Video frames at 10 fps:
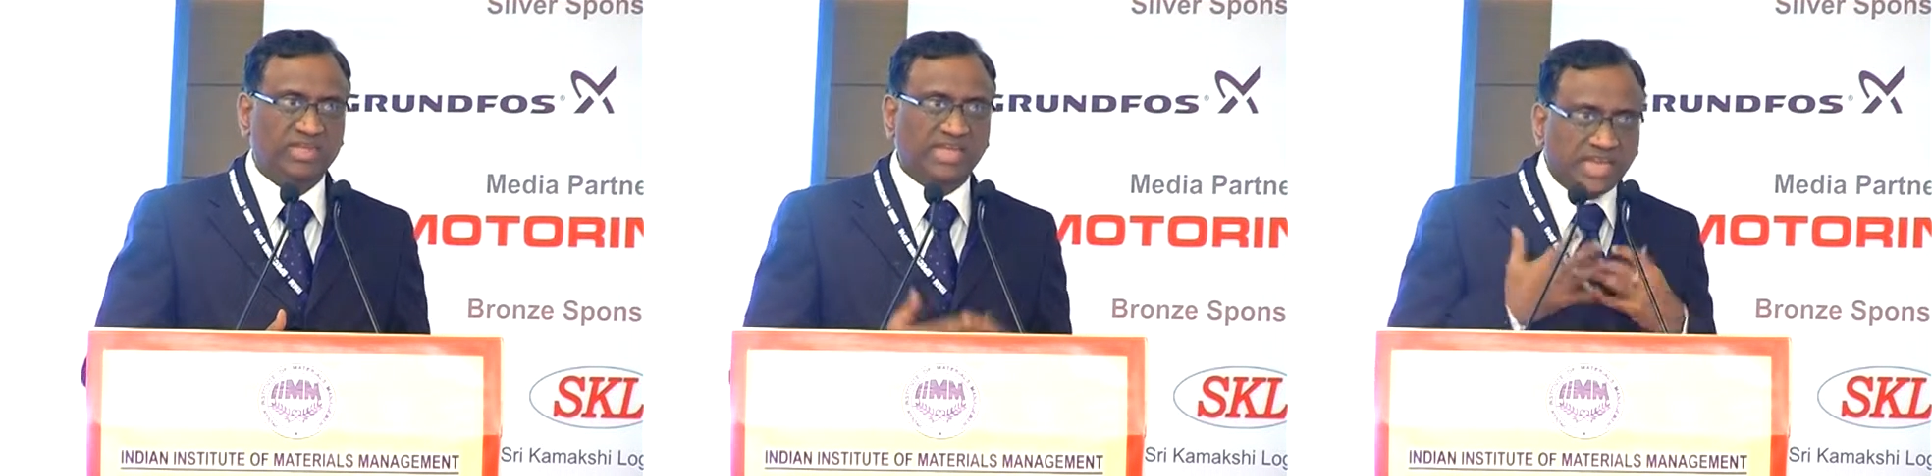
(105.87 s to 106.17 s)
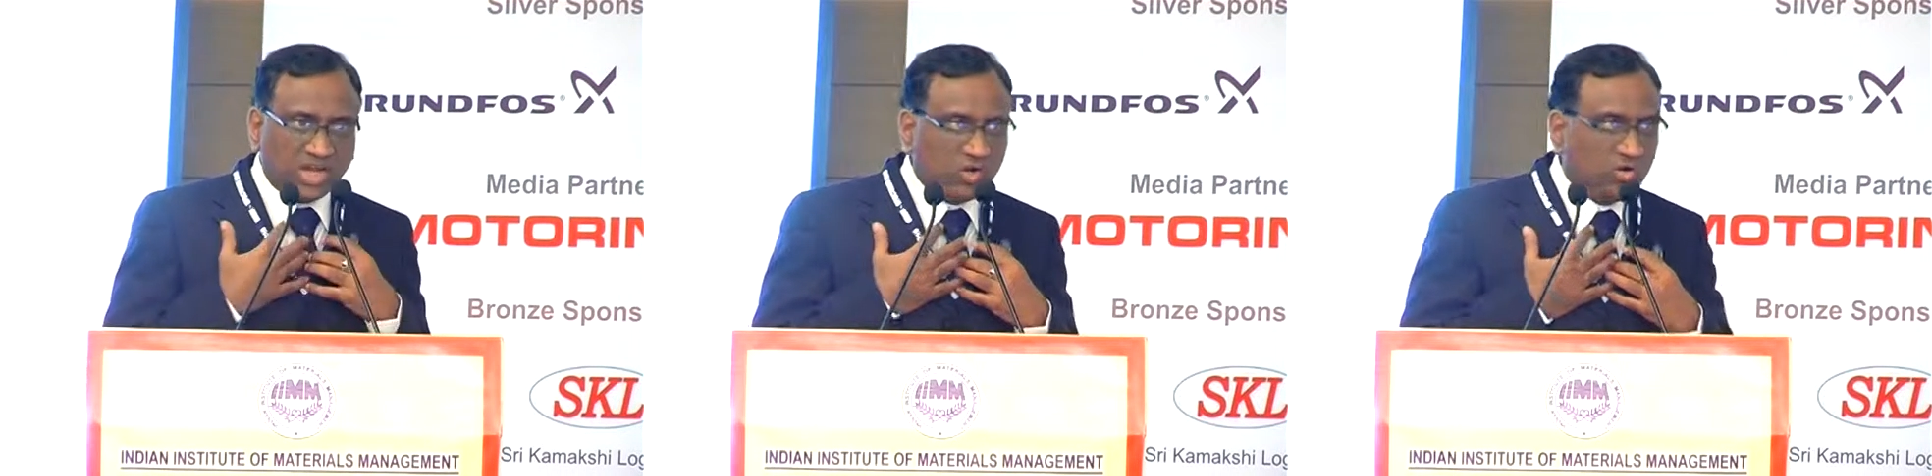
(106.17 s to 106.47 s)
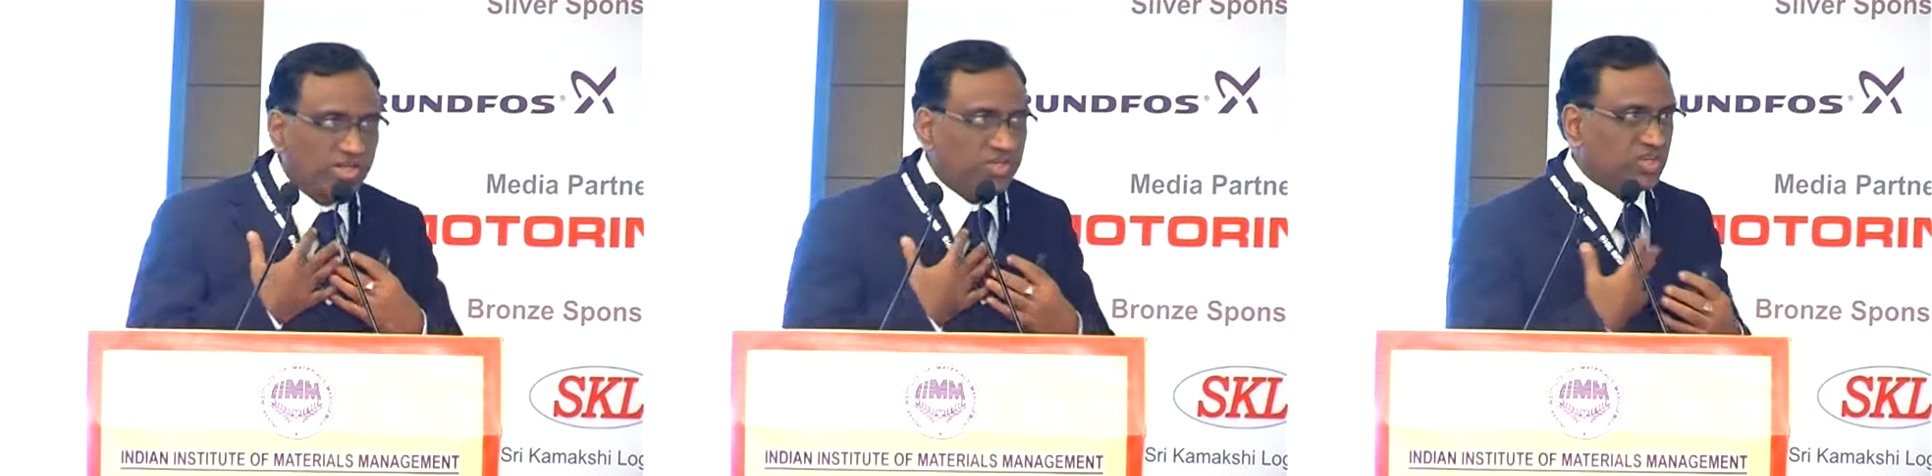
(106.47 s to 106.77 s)

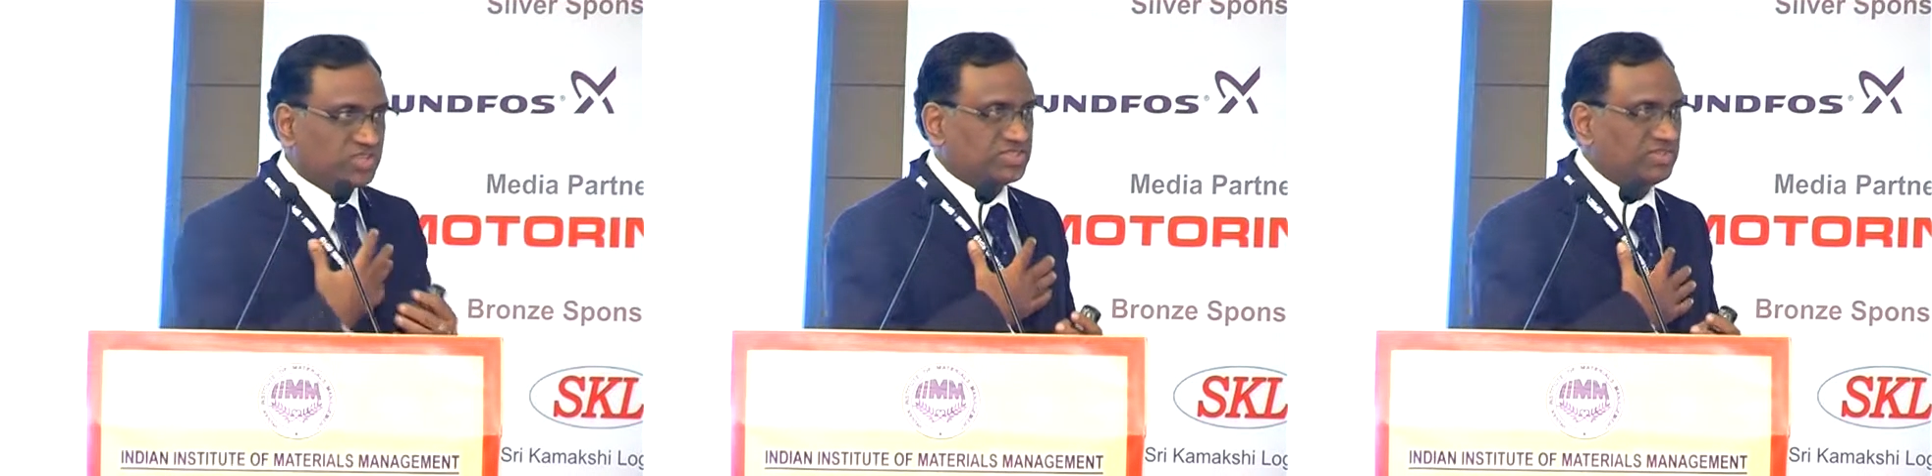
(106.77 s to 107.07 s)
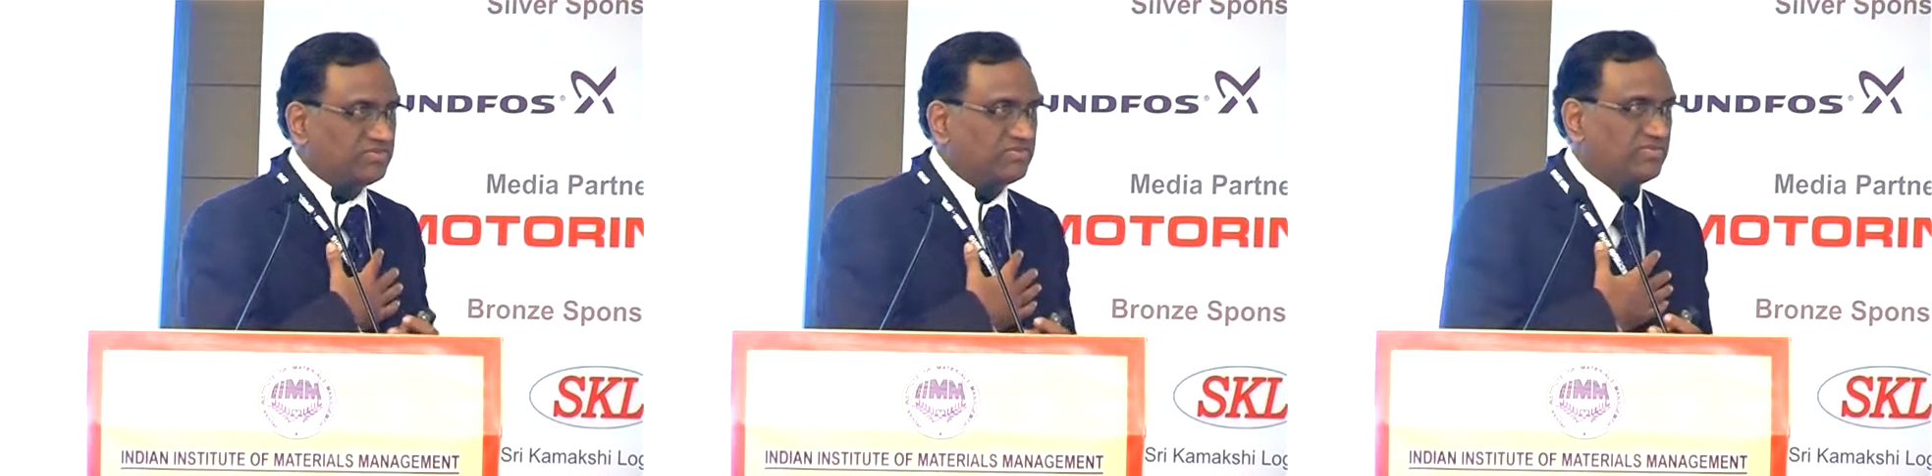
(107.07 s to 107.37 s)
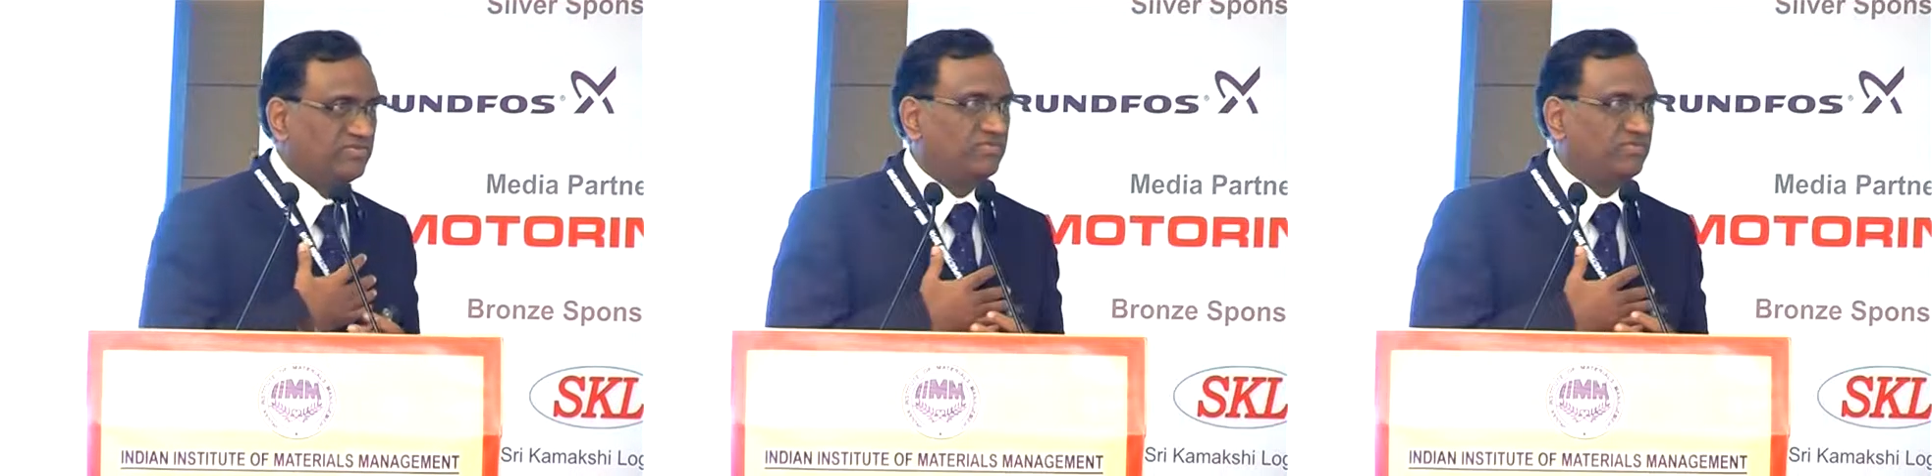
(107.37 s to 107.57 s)
including yourself